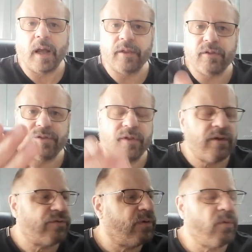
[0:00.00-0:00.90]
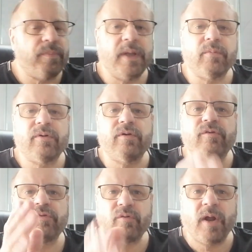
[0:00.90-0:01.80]
Other things, she would be able to
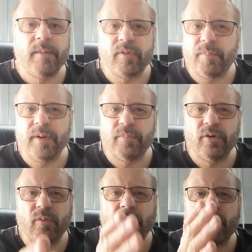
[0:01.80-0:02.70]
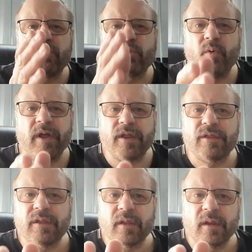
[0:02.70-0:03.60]
describe the people who I was
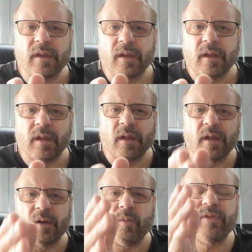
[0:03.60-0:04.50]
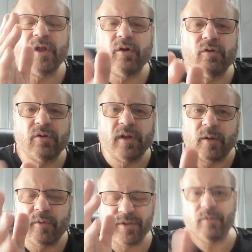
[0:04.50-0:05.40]
with, what they looked
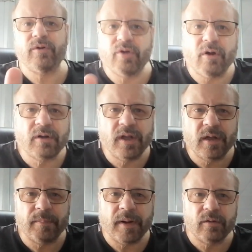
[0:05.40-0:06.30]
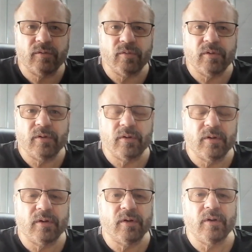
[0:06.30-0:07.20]
like, what they were talking about,
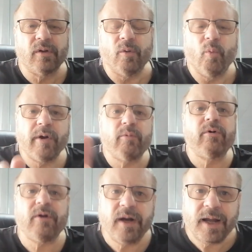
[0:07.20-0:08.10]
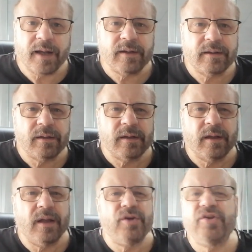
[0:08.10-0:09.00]
where we're at.
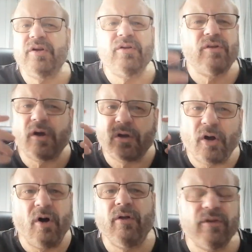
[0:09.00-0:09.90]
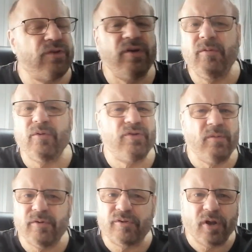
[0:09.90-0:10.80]
She could talk all this.
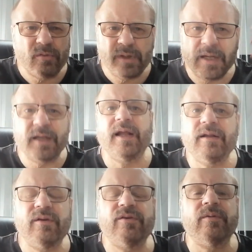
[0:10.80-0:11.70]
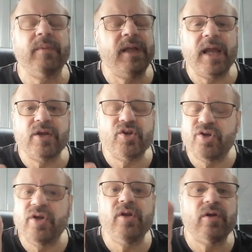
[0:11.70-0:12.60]
She was totally connected to me, and
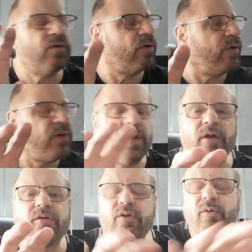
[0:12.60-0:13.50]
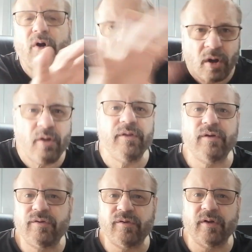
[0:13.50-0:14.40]
she could tell you all
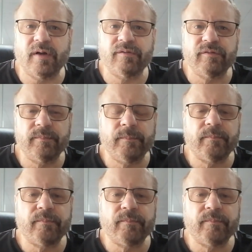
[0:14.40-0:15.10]
this stuff.